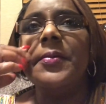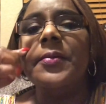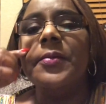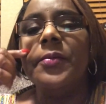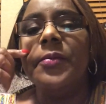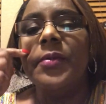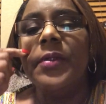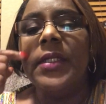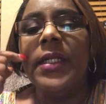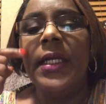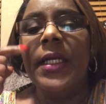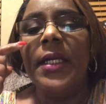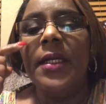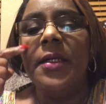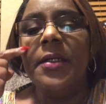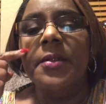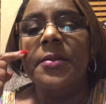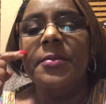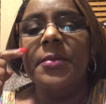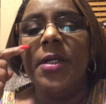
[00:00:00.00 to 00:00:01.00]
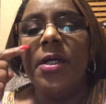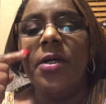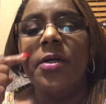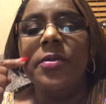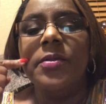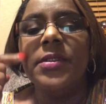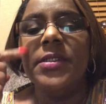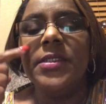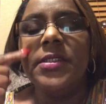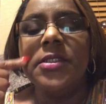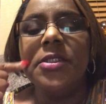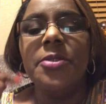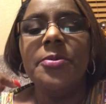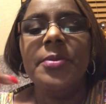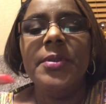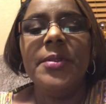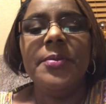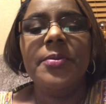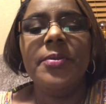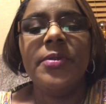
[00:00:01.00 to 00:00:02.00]
What I always tell
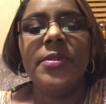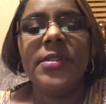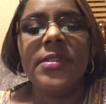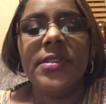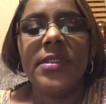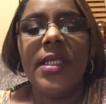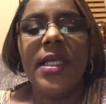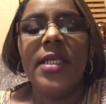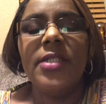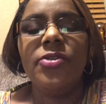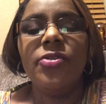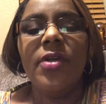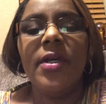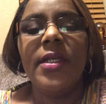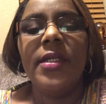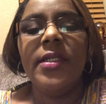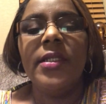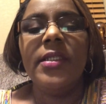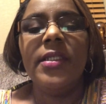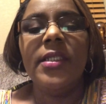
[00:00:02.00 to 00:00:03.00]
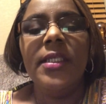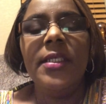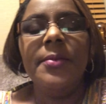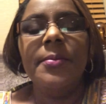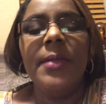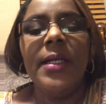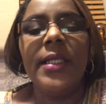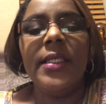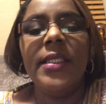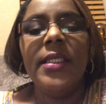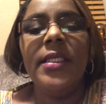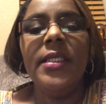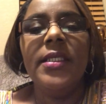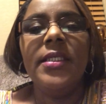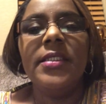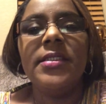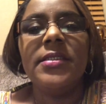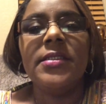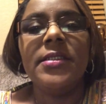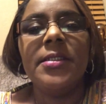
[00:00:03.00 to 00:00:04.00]
people is I try to keep my
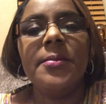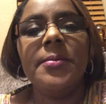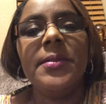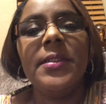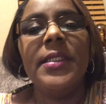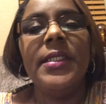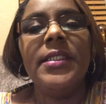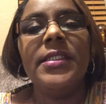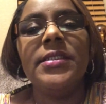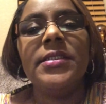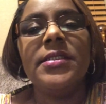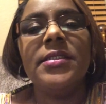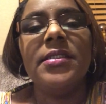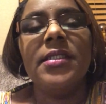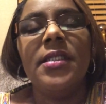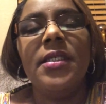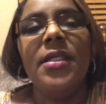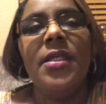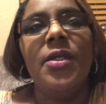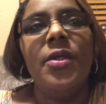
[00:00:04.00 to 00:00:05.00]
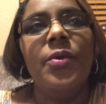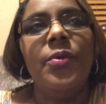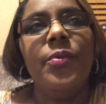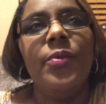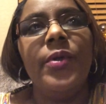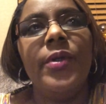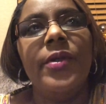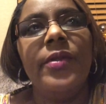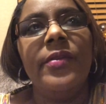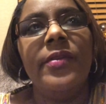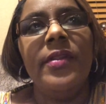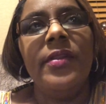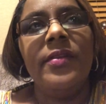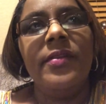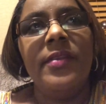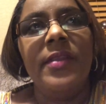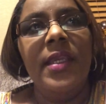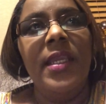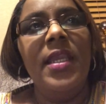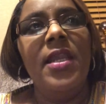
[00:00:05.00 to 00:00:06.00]
kids in a place where that
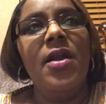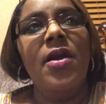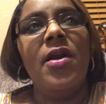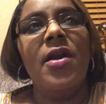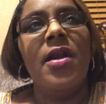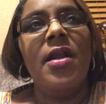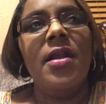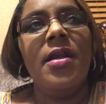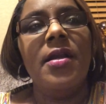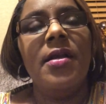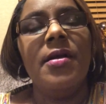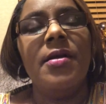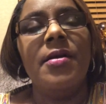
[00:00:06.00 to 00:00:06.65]
they are